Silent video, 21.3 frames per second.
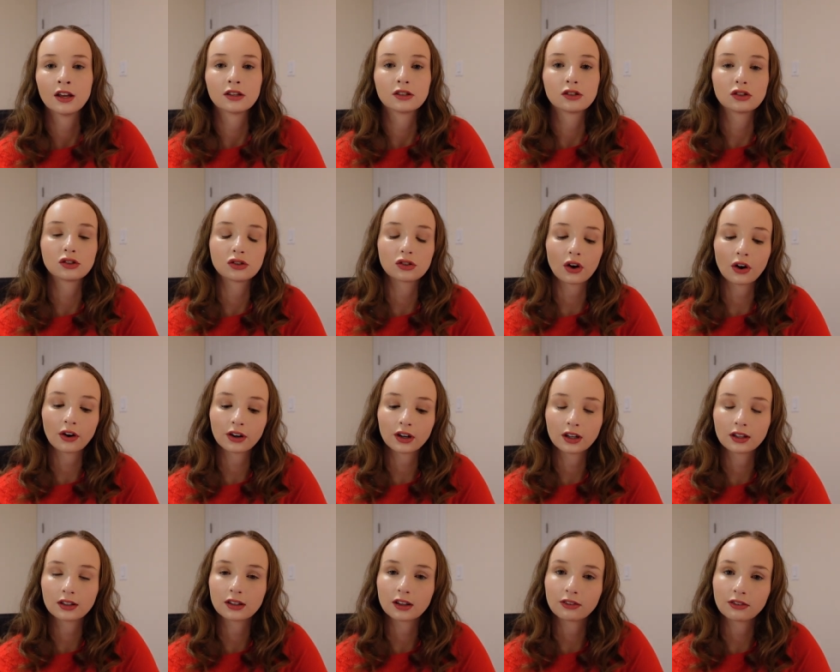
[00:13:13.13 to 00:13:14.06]

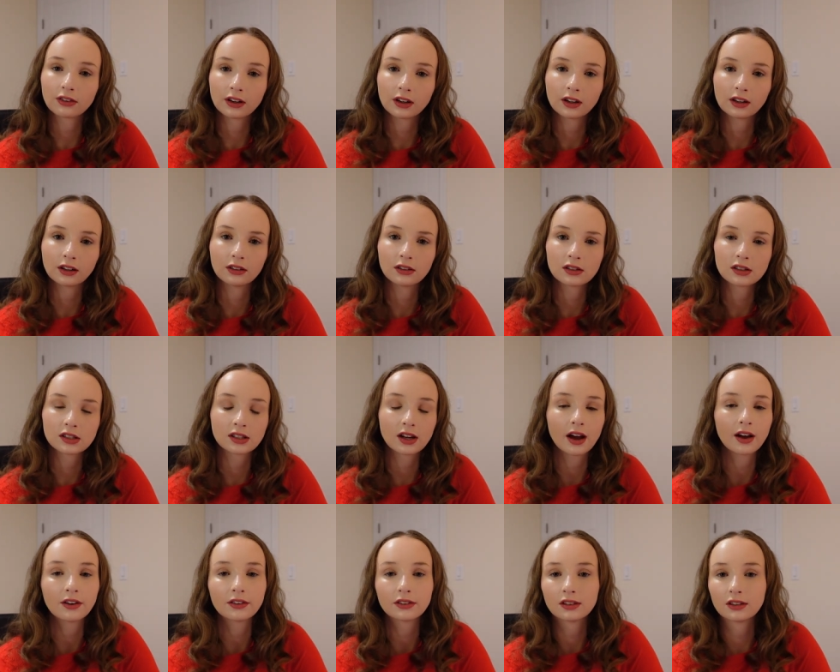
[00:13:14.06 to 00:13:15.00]
started different
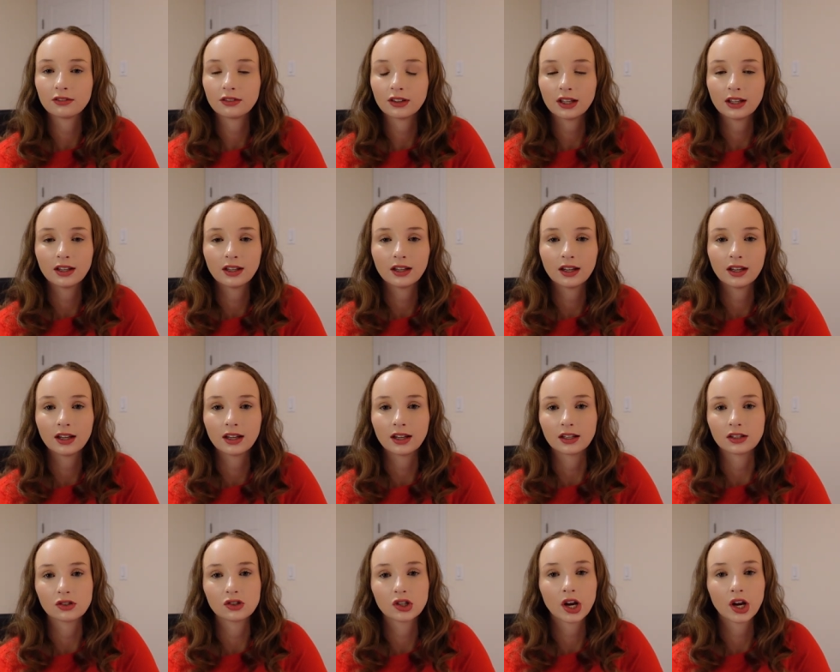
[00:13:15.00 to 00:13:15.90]
styles of eating and